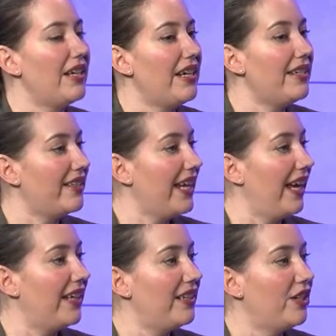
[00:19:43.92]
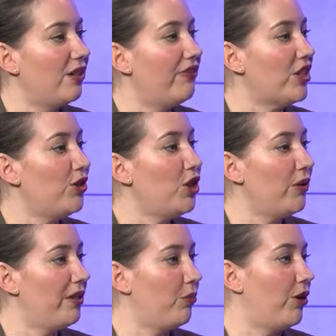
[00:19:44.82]
Instead, if it's 2
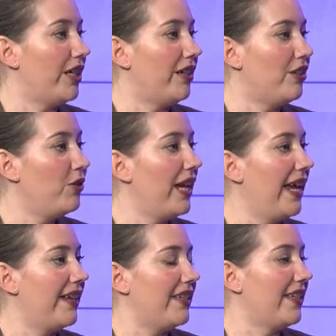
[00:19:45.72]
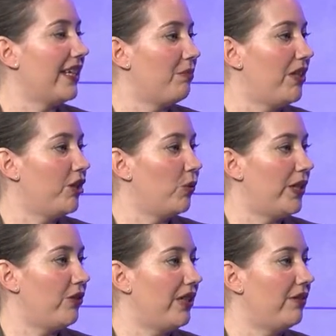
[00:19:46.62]
in the morning, you can't sleep, and you're
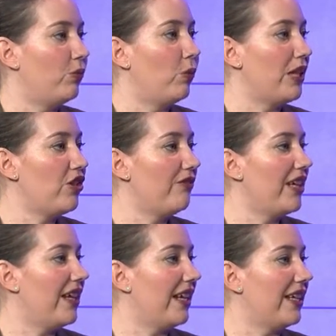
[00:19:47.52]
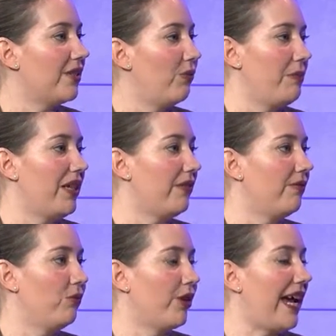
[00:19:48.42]
wondering which of Connecticut's women
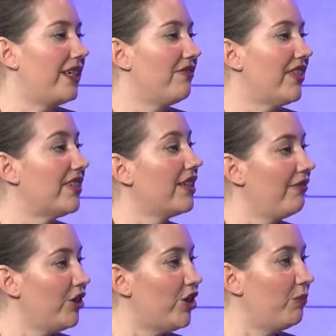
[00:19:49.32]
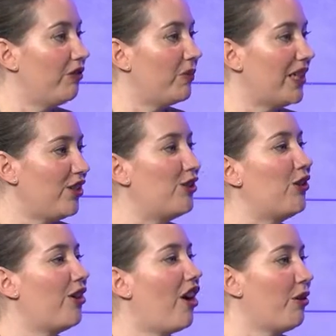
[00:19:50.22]
were active in the suffrage movement, you can
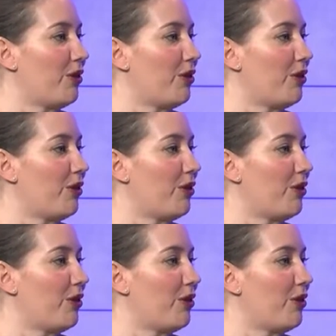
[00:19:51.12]
go to our